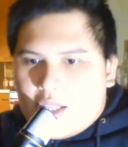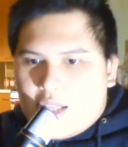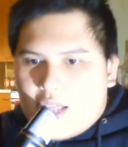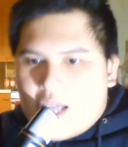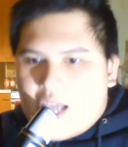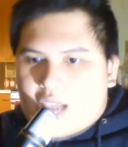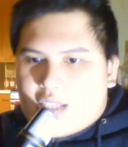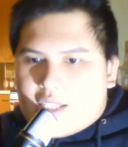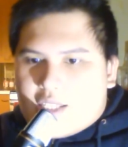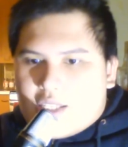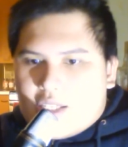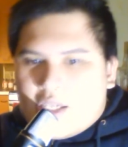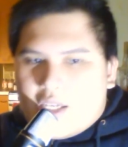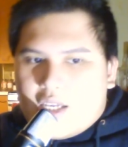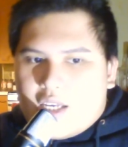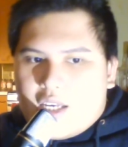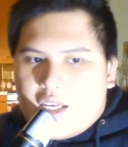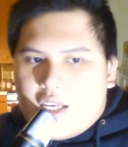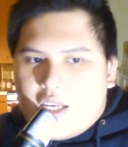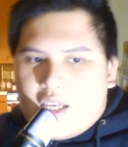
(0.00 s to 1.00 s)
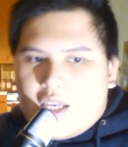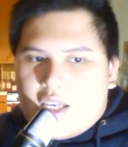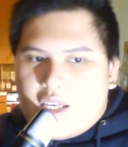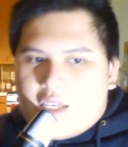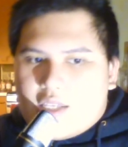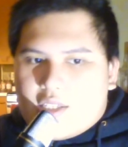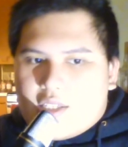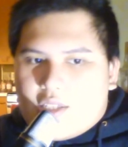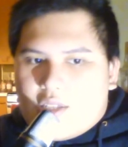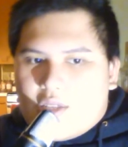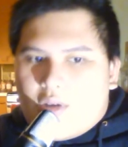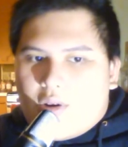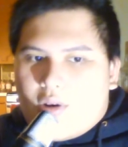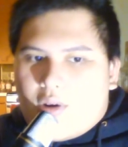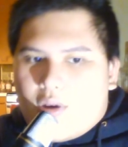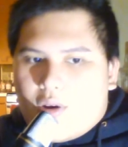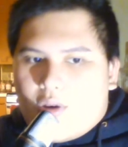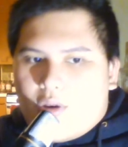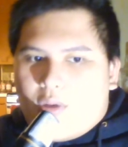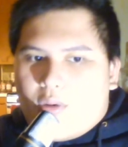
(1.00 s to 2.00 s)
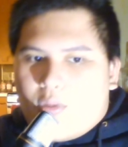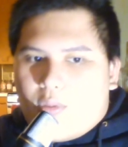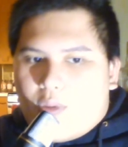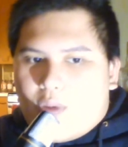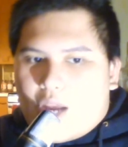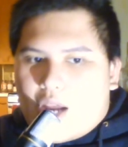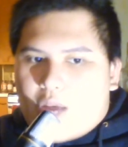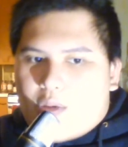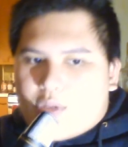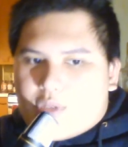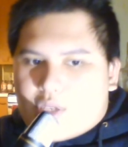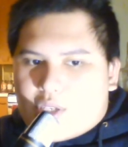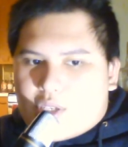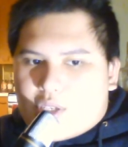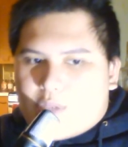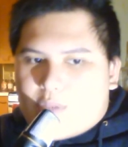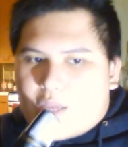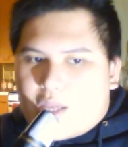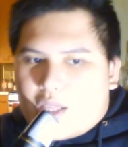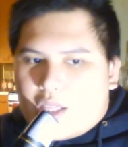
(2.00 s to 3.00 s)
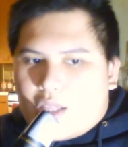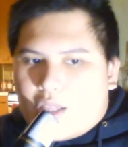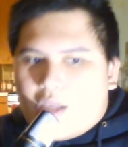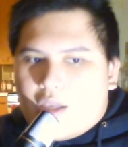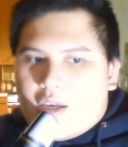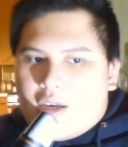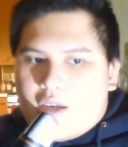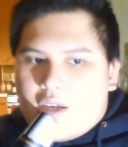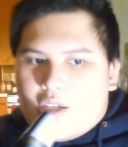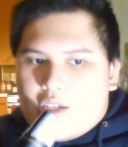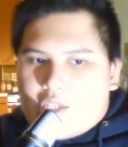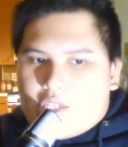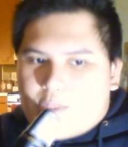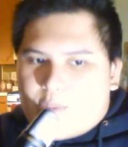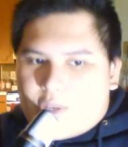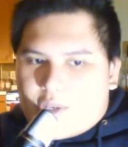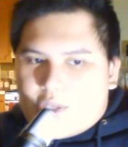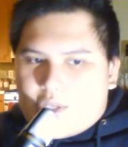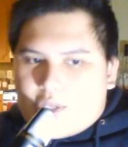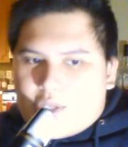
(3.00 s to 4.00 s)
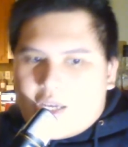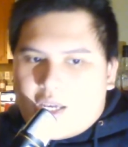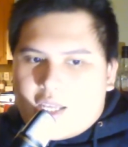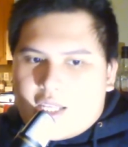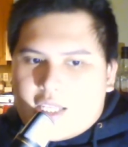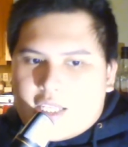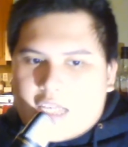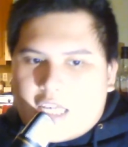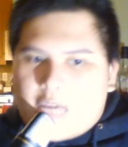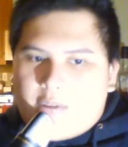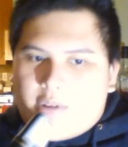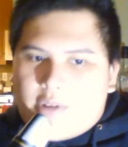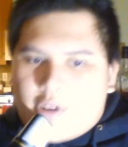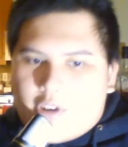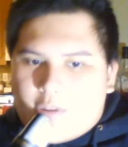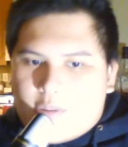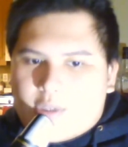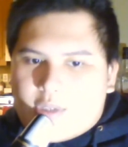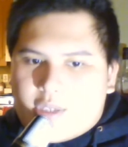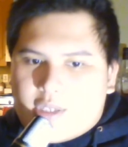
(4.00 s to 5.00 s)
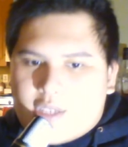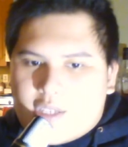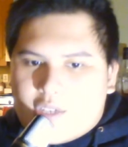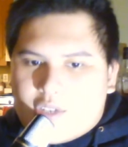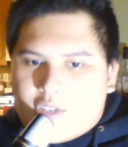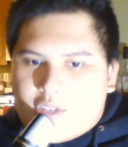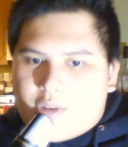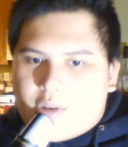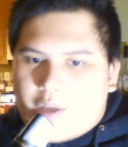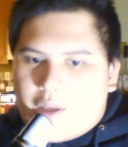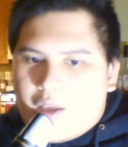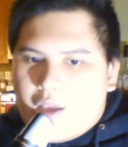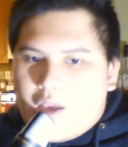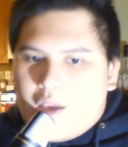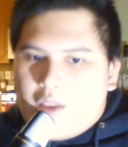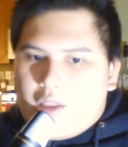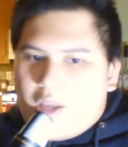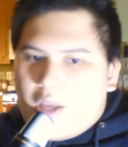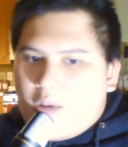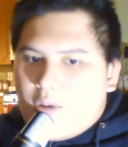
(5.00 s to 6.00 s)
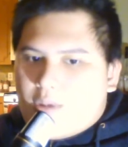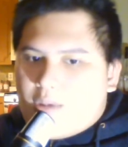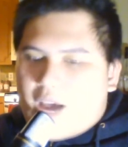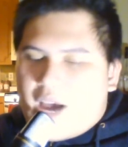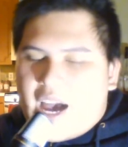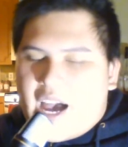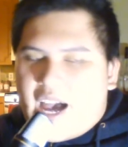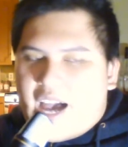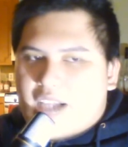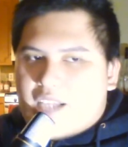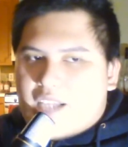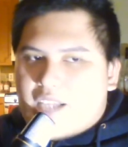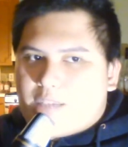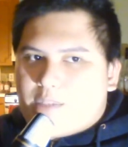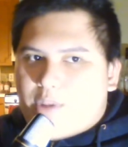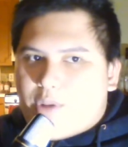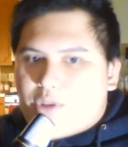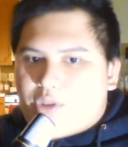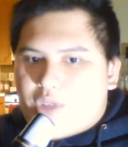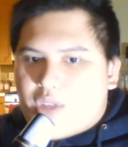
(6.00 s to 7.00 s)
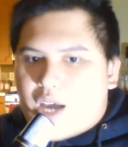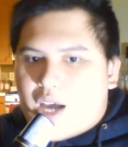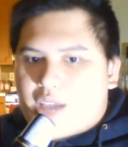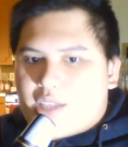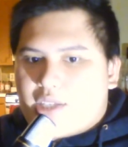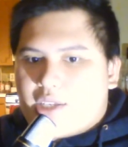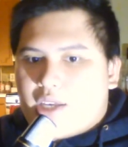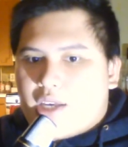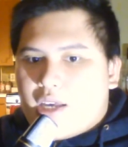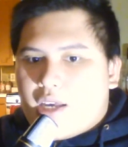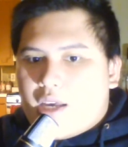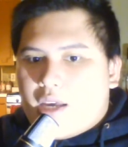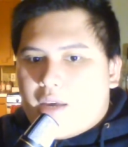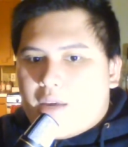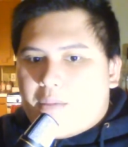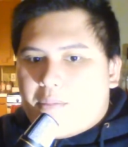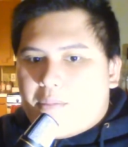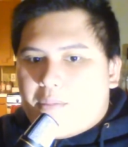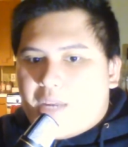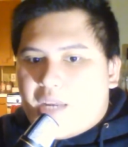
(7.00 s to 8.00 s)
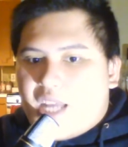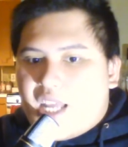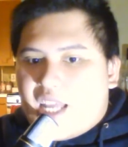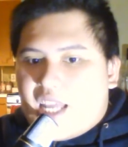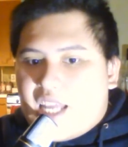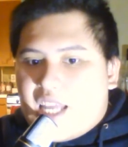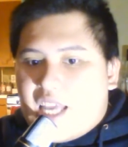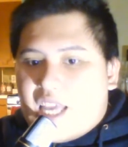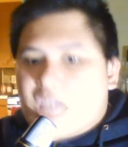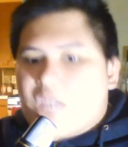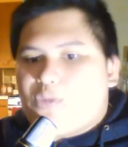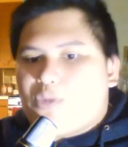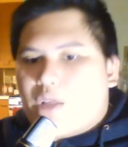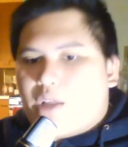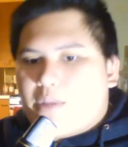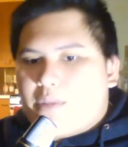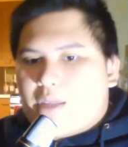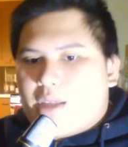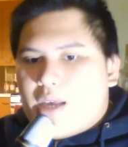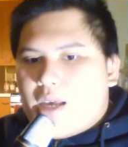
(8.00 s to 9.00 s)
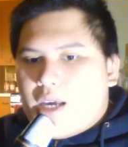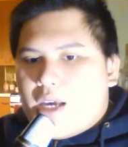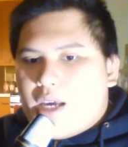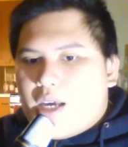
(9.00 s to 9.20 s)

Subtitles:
That isn't what I was expecting. She smirks, and this time her innocence in her eye. No, I suppose not. But it is relevant.